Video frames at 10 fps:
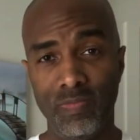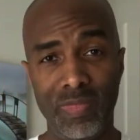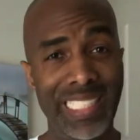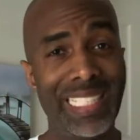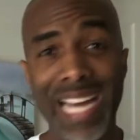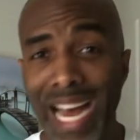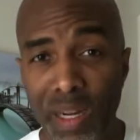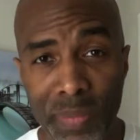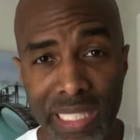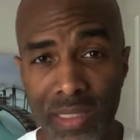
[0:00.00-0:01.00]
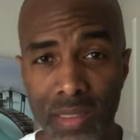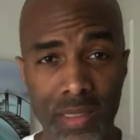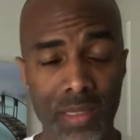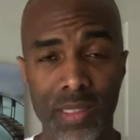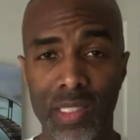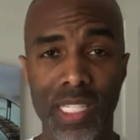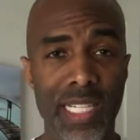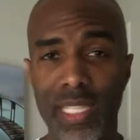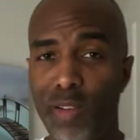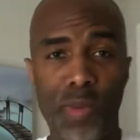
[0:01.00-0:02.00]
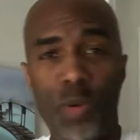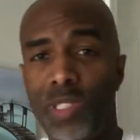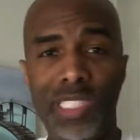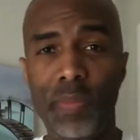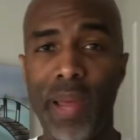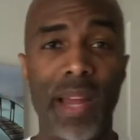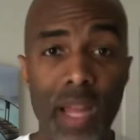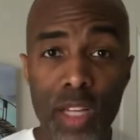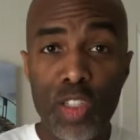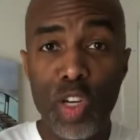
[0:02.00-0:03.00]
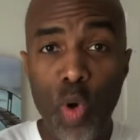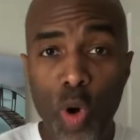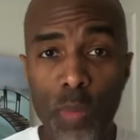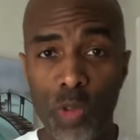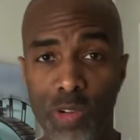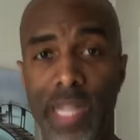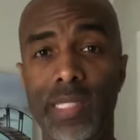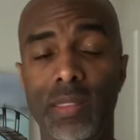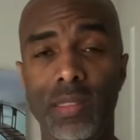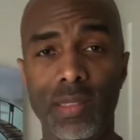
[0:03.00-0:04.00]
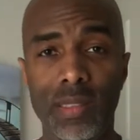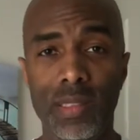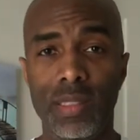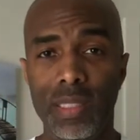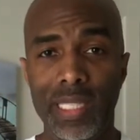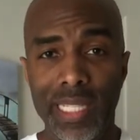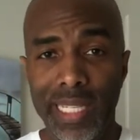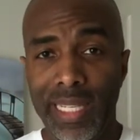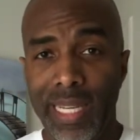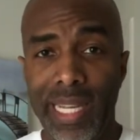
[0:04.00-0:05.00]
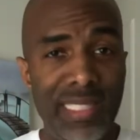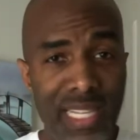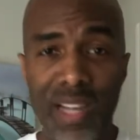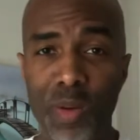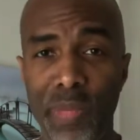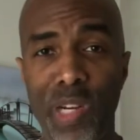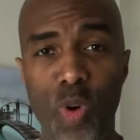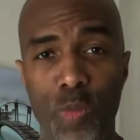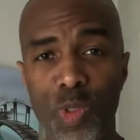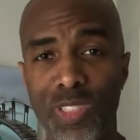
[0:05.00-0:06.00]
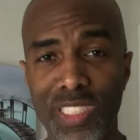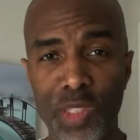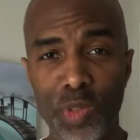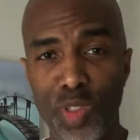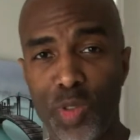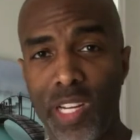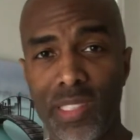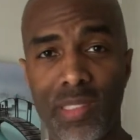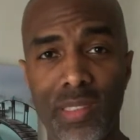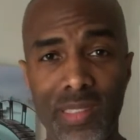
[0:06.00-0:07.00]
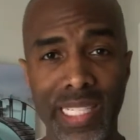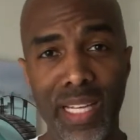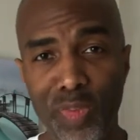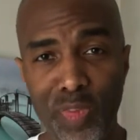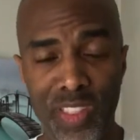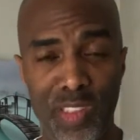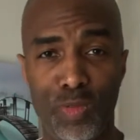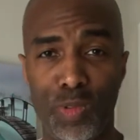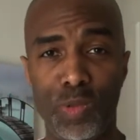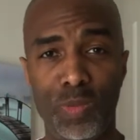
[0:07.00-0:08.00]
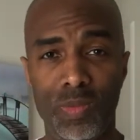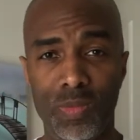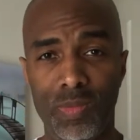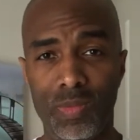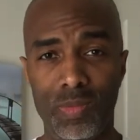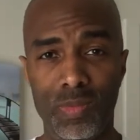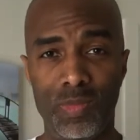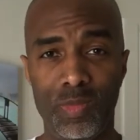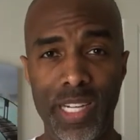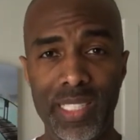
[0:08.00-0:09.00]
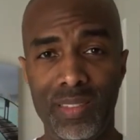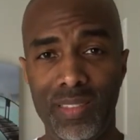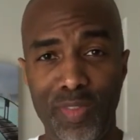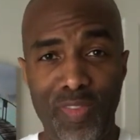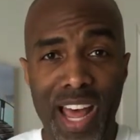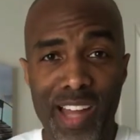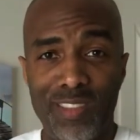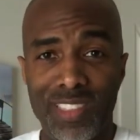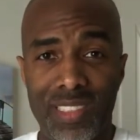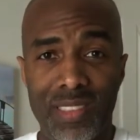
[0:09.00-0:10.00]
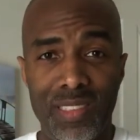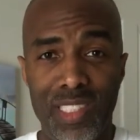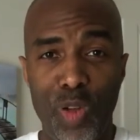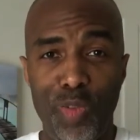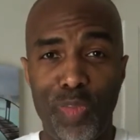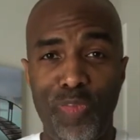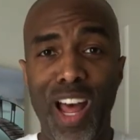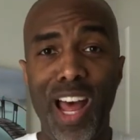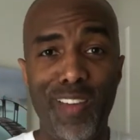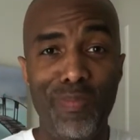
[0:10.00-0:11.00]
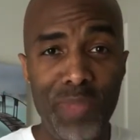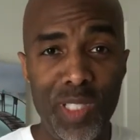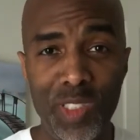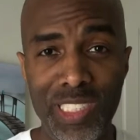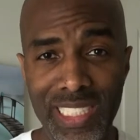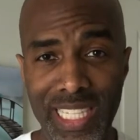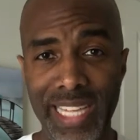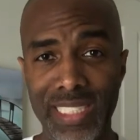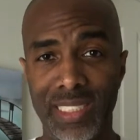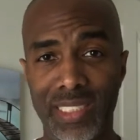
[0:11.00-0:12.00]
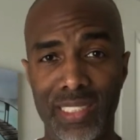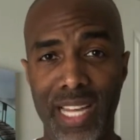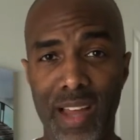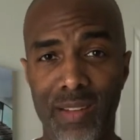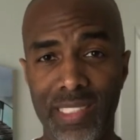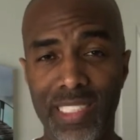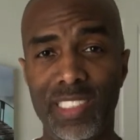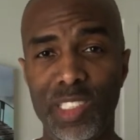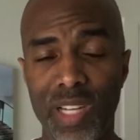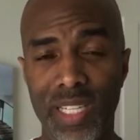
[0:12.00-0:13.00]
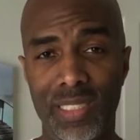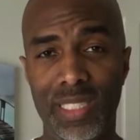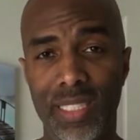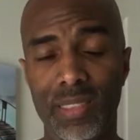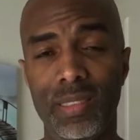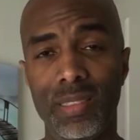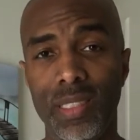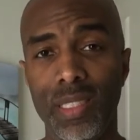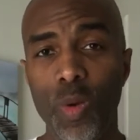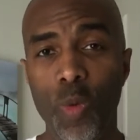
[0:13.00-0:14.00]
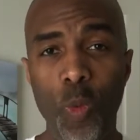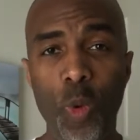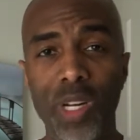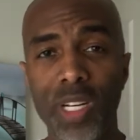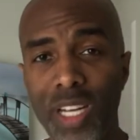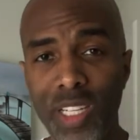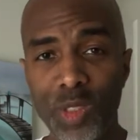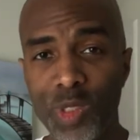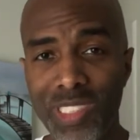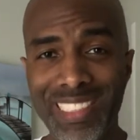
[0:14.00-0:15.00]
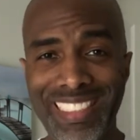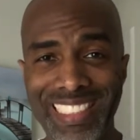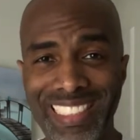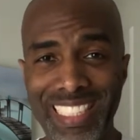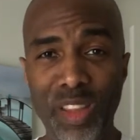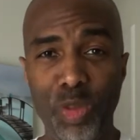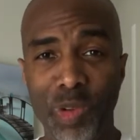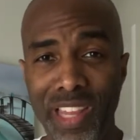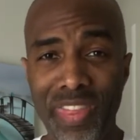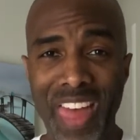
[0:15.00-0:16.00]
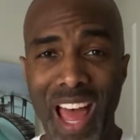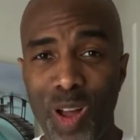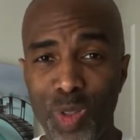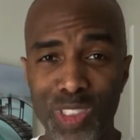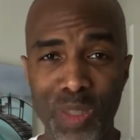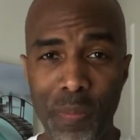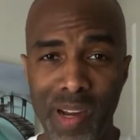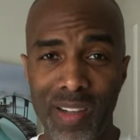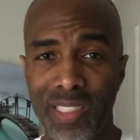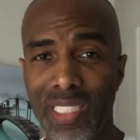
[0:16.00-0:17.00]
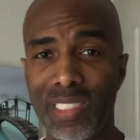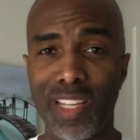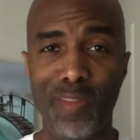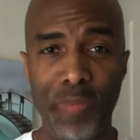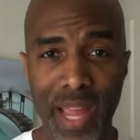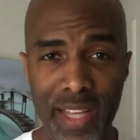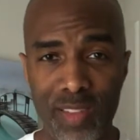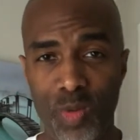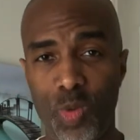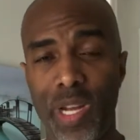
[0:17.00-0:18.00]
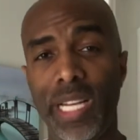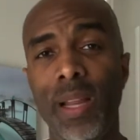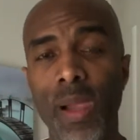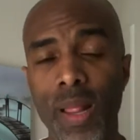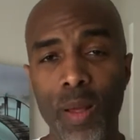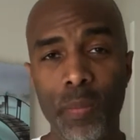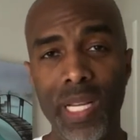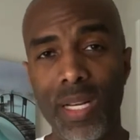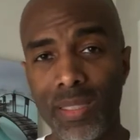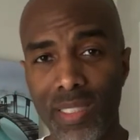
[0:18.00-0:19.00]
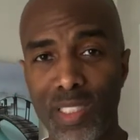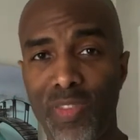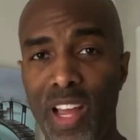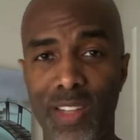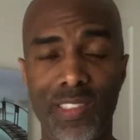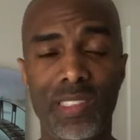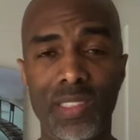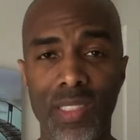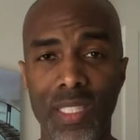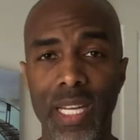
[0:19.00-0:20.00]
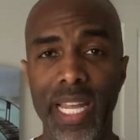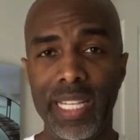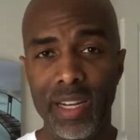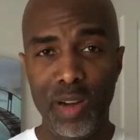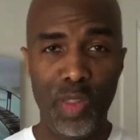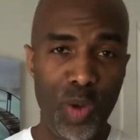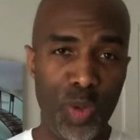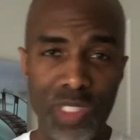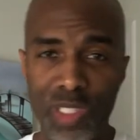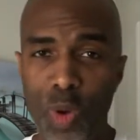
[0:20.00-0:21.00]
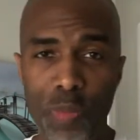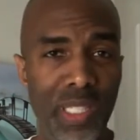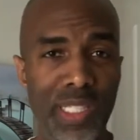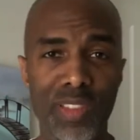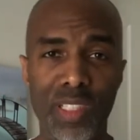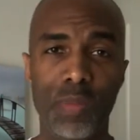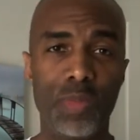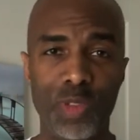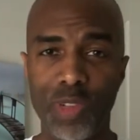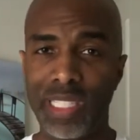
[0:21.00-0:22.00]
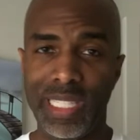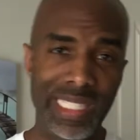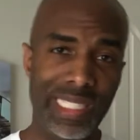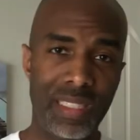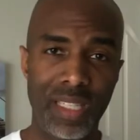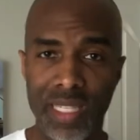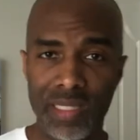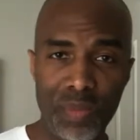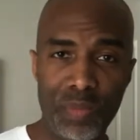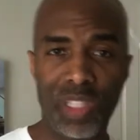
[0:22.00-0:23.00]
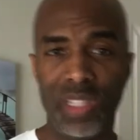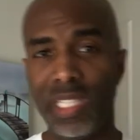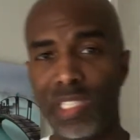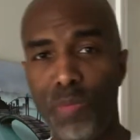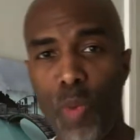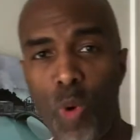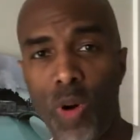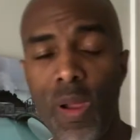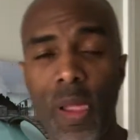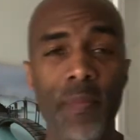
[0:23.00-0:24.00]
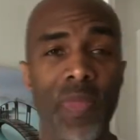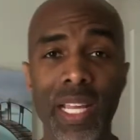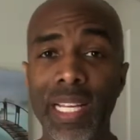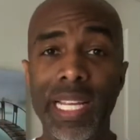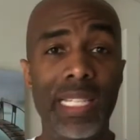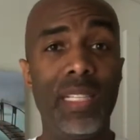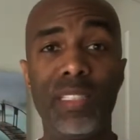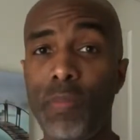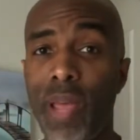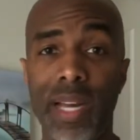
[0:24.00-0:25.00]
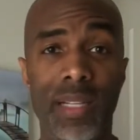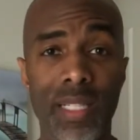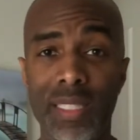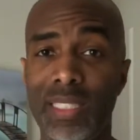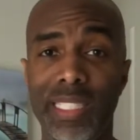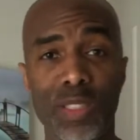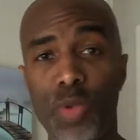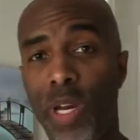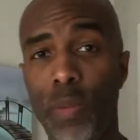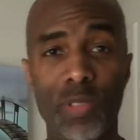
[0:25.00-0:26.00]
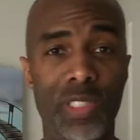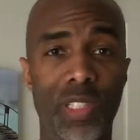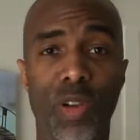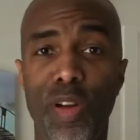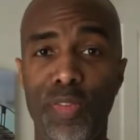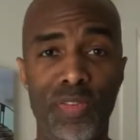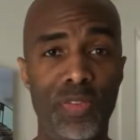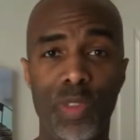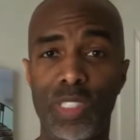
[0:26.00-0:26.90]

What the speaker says: The economy, everybody wants to get back to normal, right? It's not going to be normal until you address the elephant in the room, right? The virus. There's over 5 million cases now here in the United States. 163,000 Americans have passed away because of this virus. And there are those that don't believe the numbers, right? They think it's less, some people think it's more. It doesn't matter. Let's say you're 20% off or